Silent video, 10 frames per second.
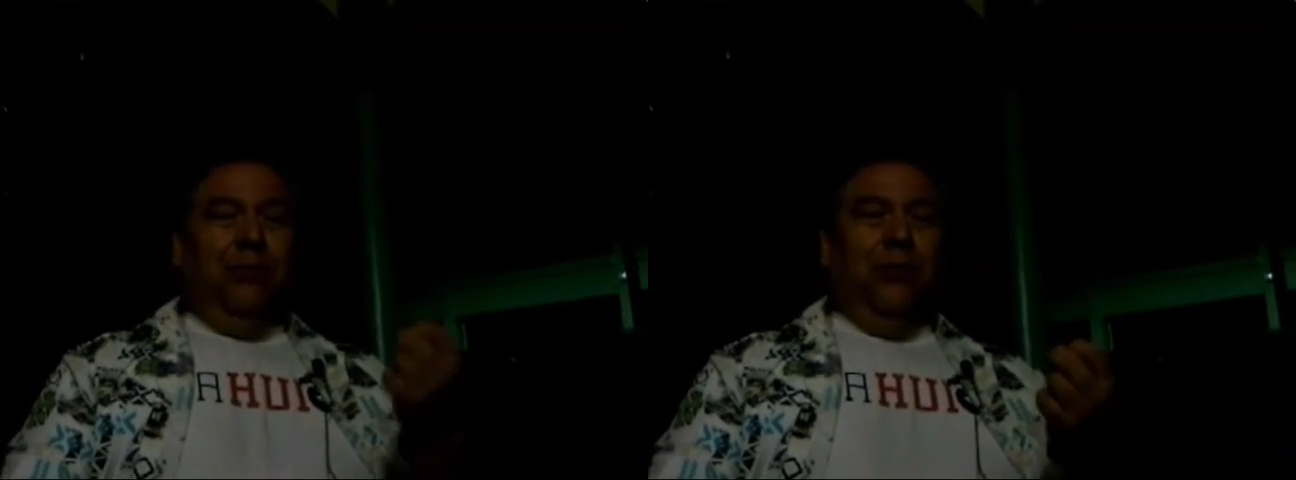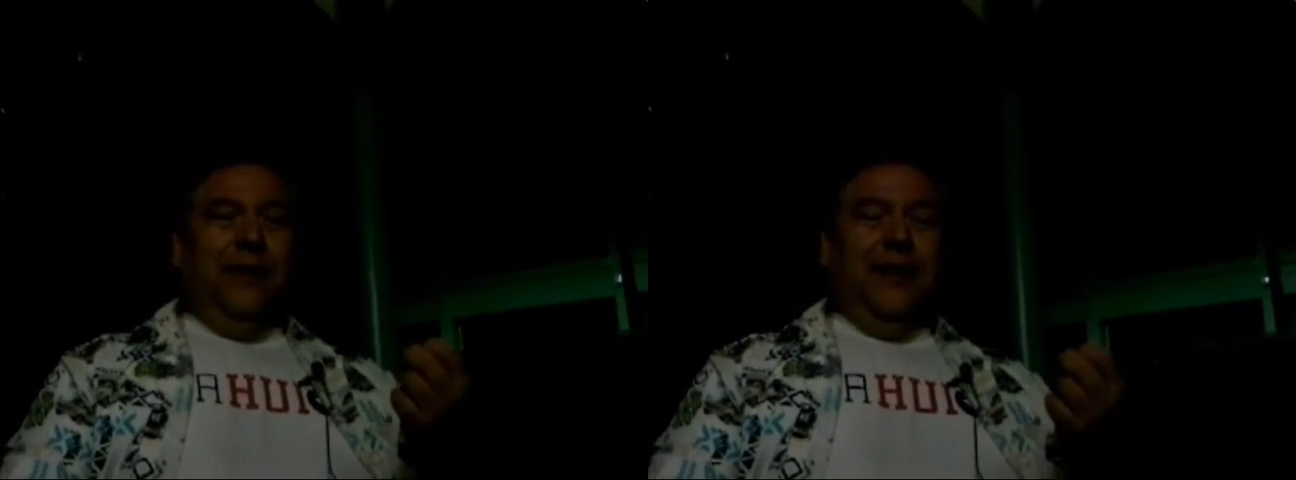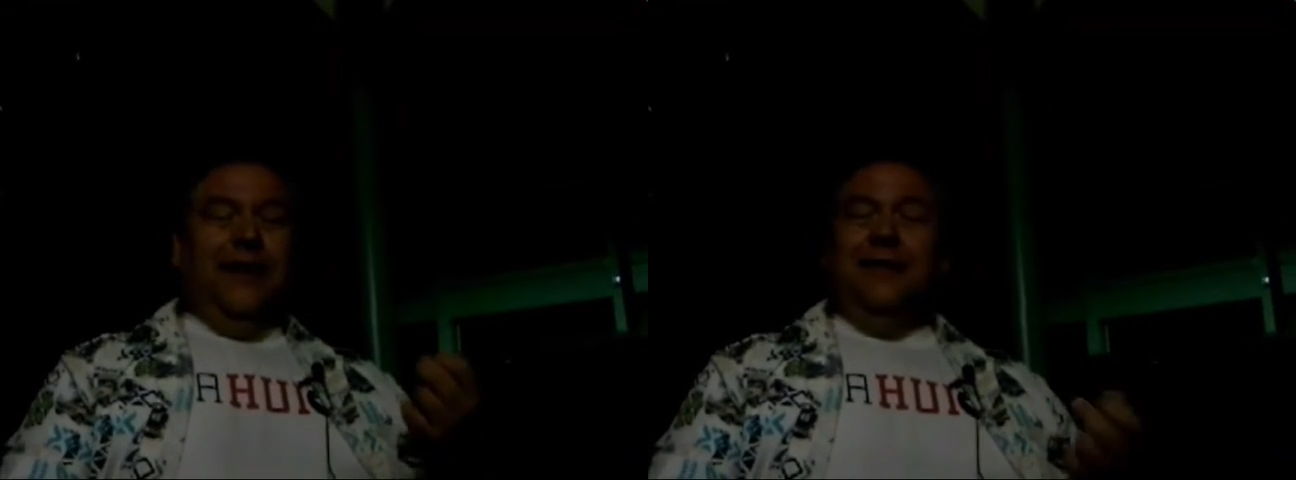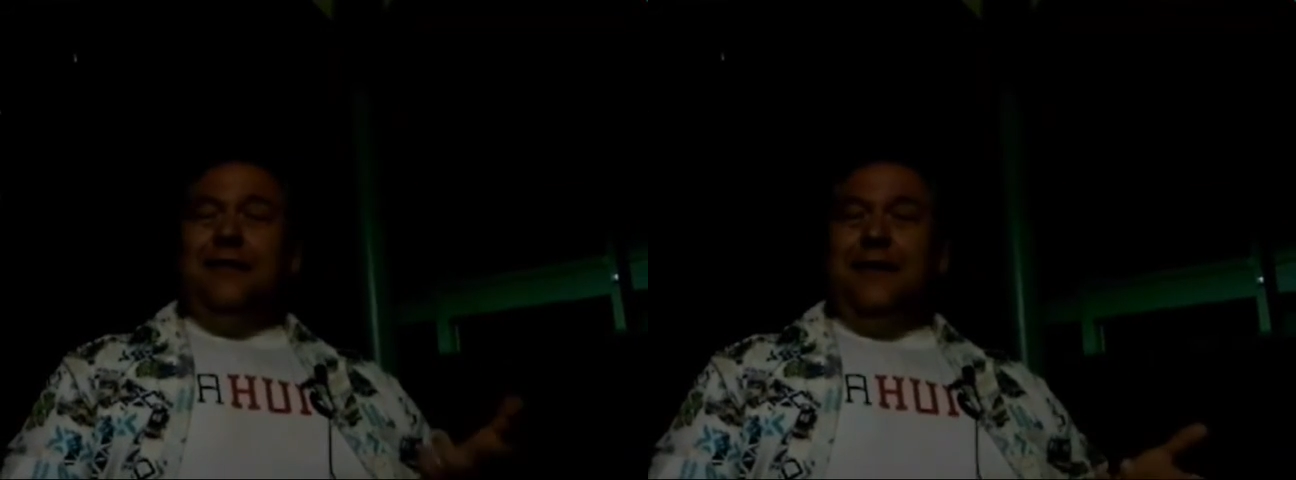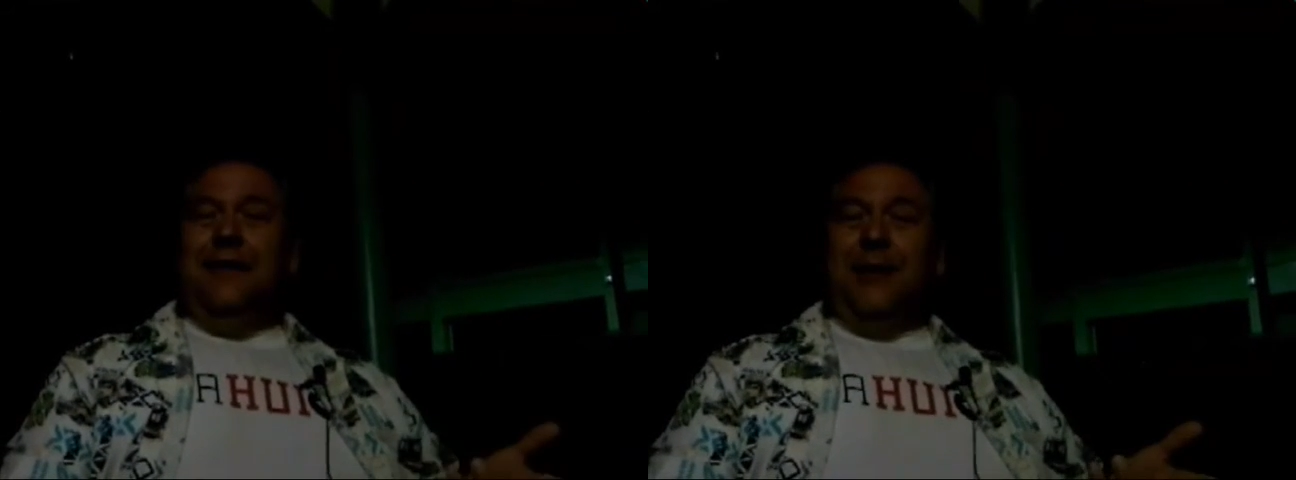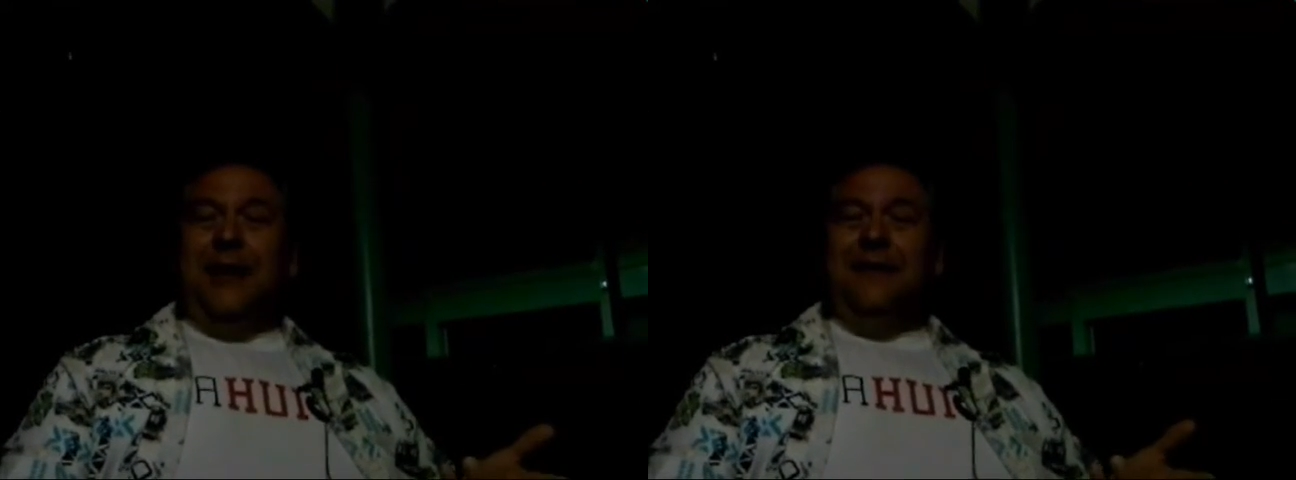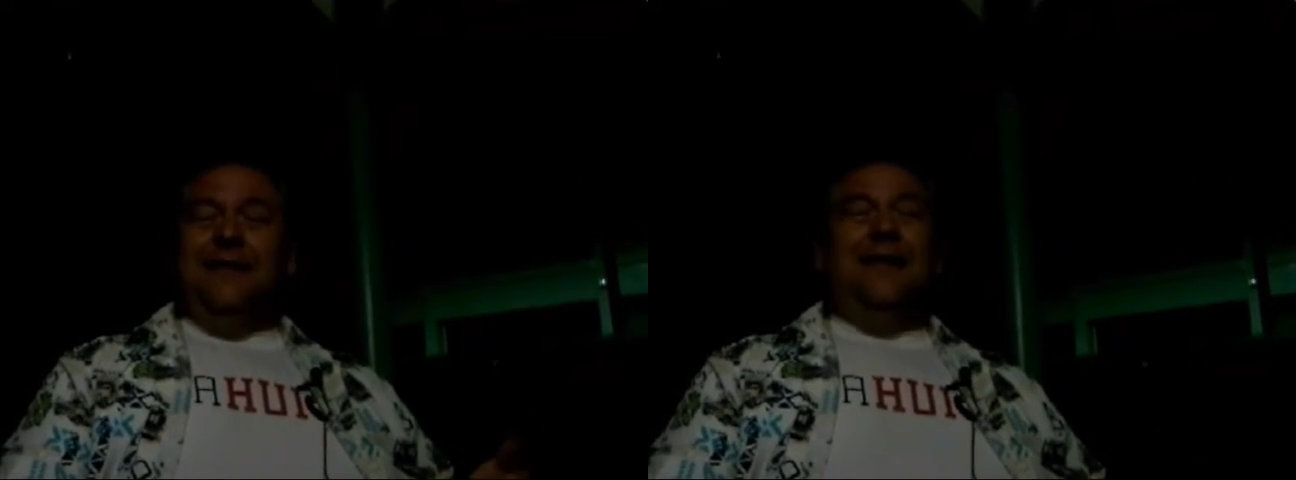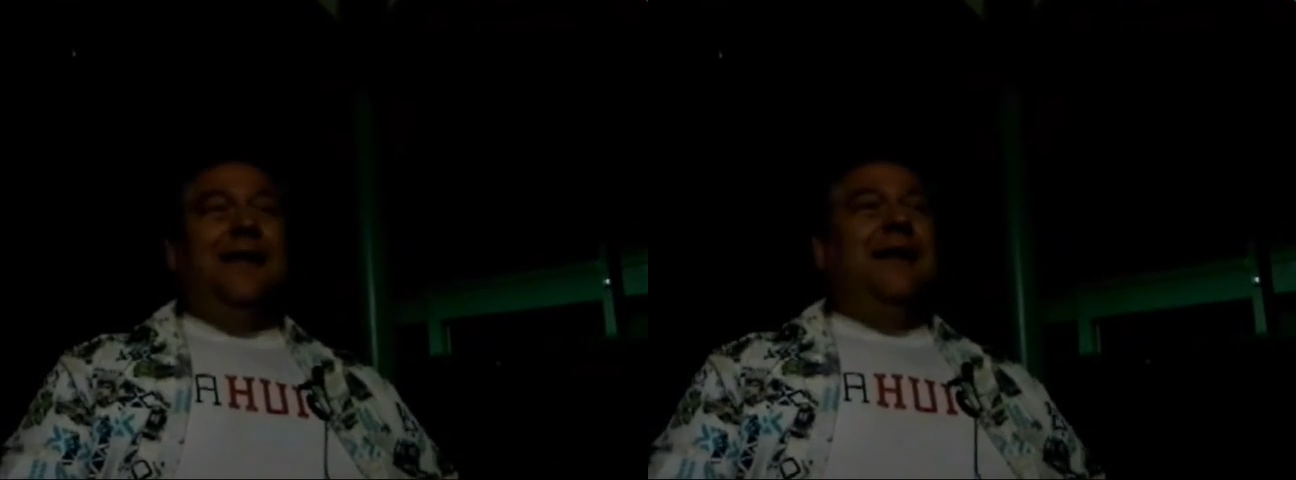pulling in
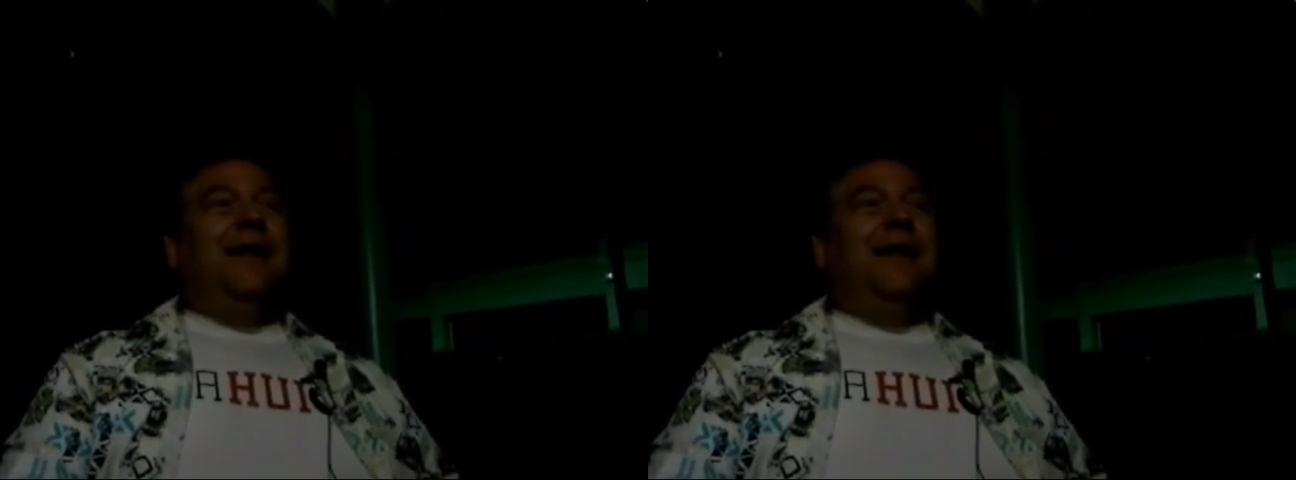teammates,